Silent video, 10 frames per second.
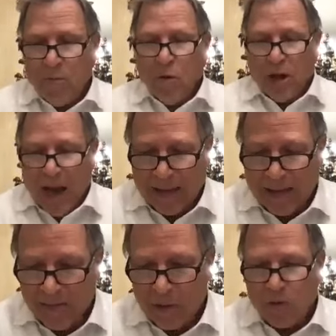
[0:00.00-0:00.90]

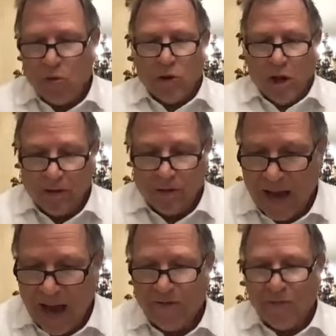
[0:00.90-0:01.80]
Moyalin bekulan, you're
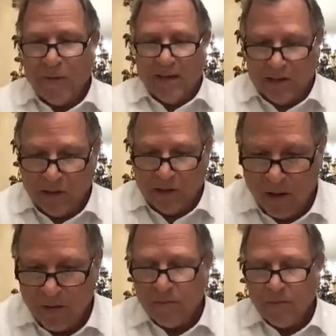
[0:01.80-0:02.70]
chayiv
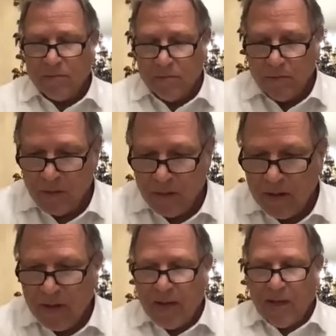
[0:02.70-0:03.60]
me'ila.
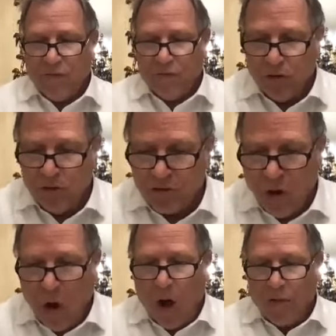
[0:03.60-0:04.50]
If you use
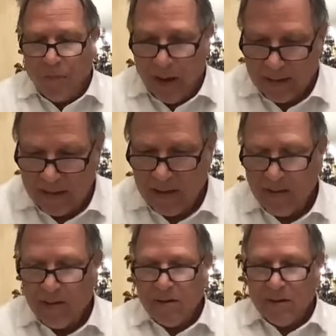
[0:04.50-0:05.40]
all the money,
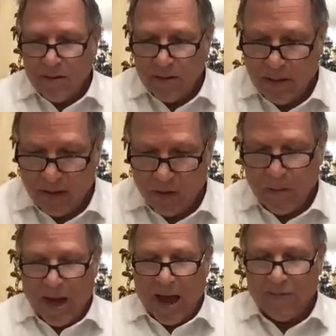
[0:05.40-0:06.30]
you'd
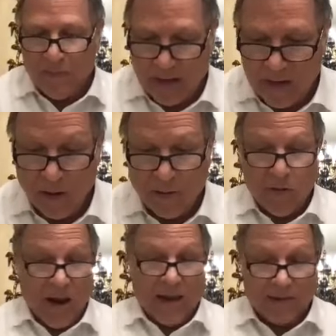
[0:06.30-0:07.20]
be chayiv me'ila,
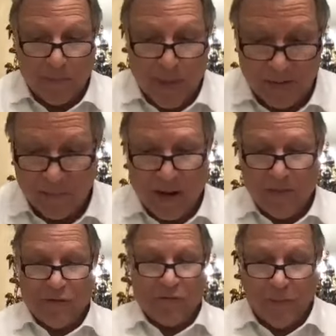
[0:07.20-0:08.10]
you're not allowed to be-
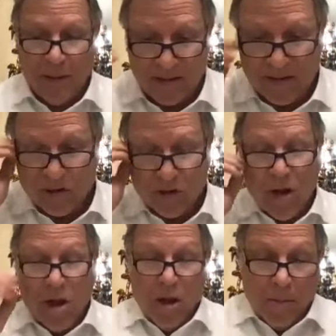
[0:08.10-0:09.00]
benefit from hekdesh.
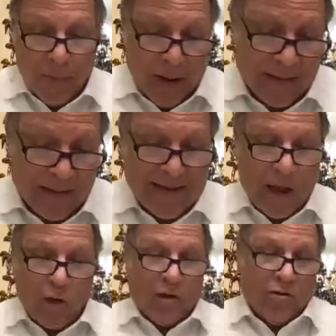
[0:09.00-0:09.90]
But let's say
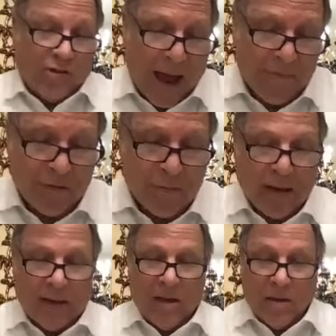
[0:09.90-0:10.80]
you only used half the
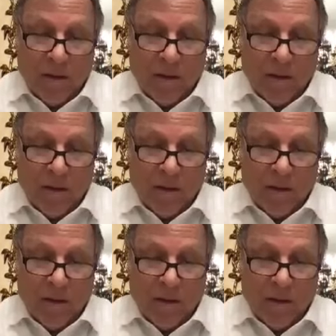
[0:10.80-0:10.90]
money.